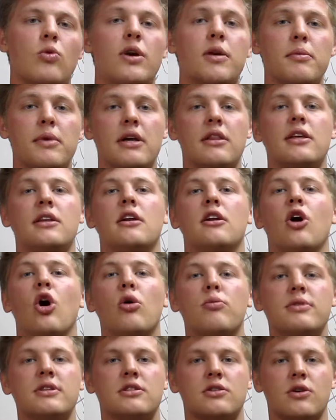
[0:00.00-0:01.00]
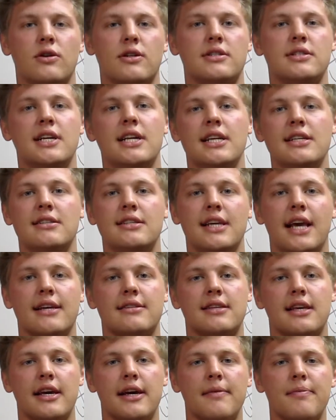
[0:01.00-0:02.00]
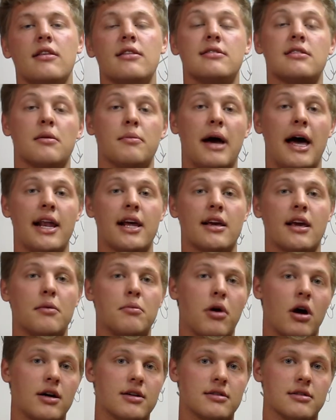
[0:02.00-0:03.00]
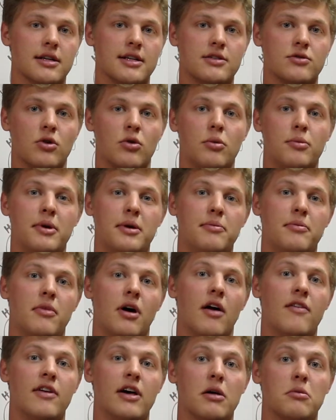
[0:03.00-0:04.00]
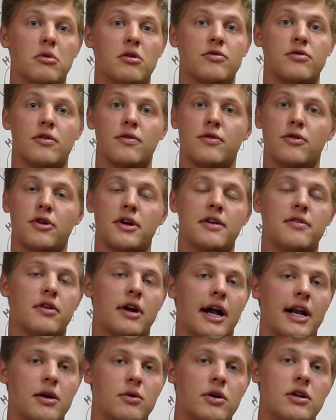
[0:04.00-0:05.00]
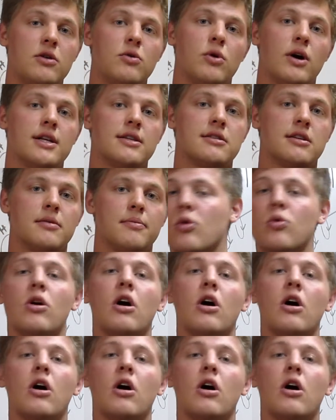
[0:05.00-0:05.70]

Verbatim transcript: We're building an open source TDCS kit. The schematic and parts list will be available for free for anyone who wants them.